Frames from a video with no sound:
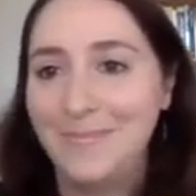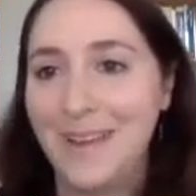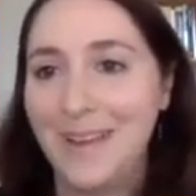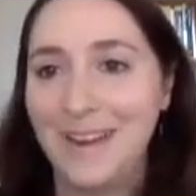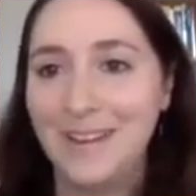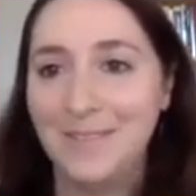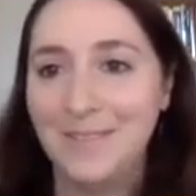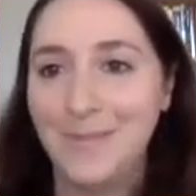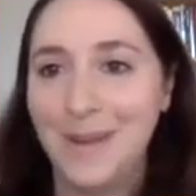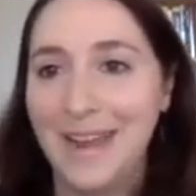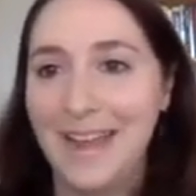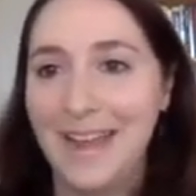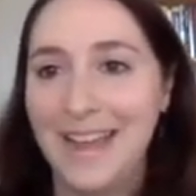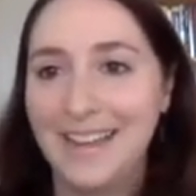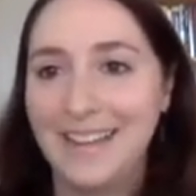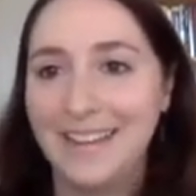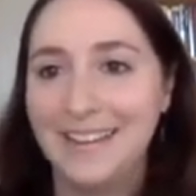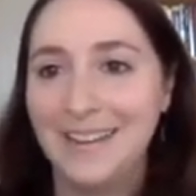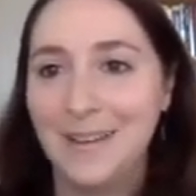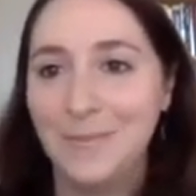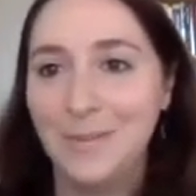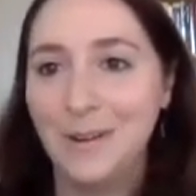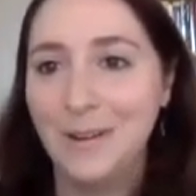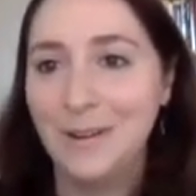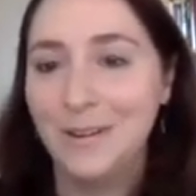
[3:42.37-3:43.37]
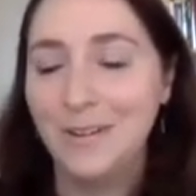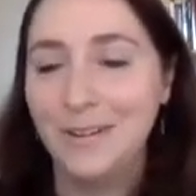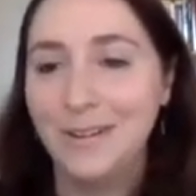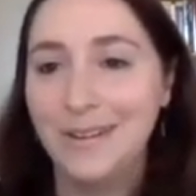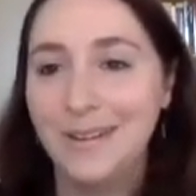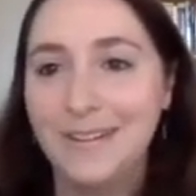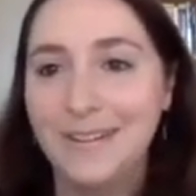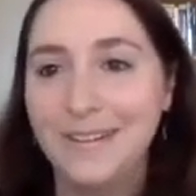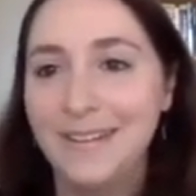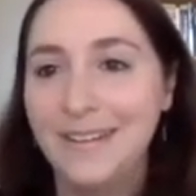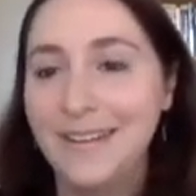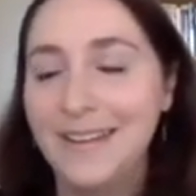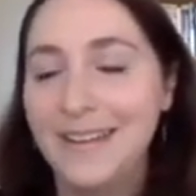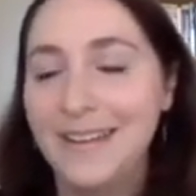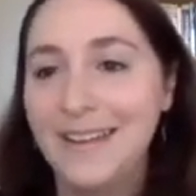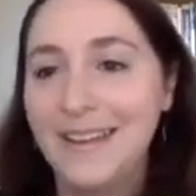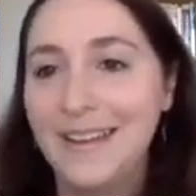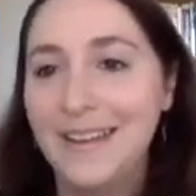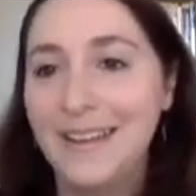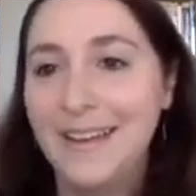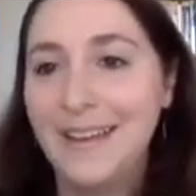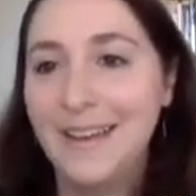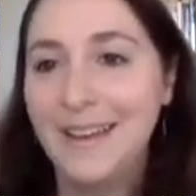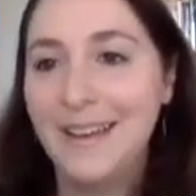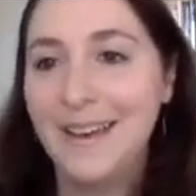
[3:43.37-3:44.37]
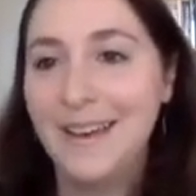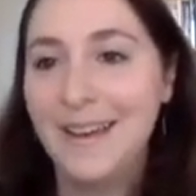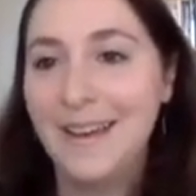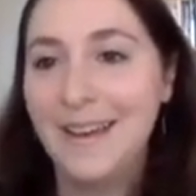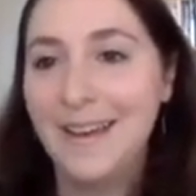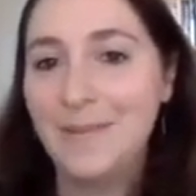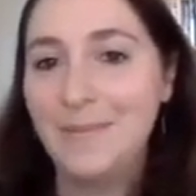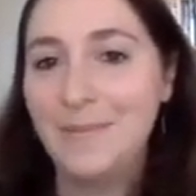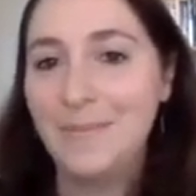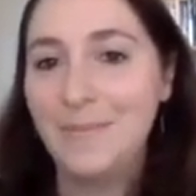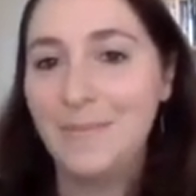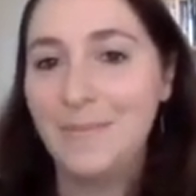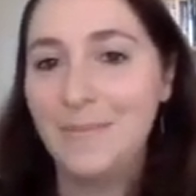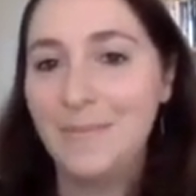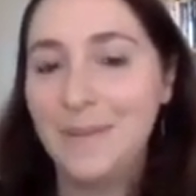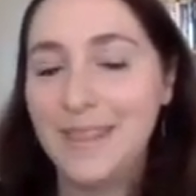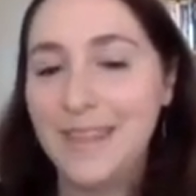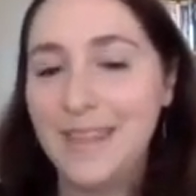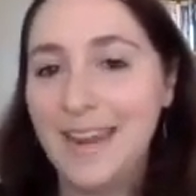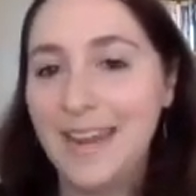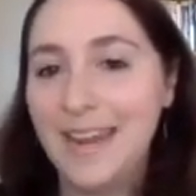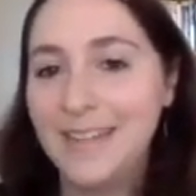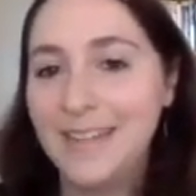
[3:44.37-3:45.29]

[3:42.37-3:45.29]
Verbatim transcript: kind of my academic career. Um, but then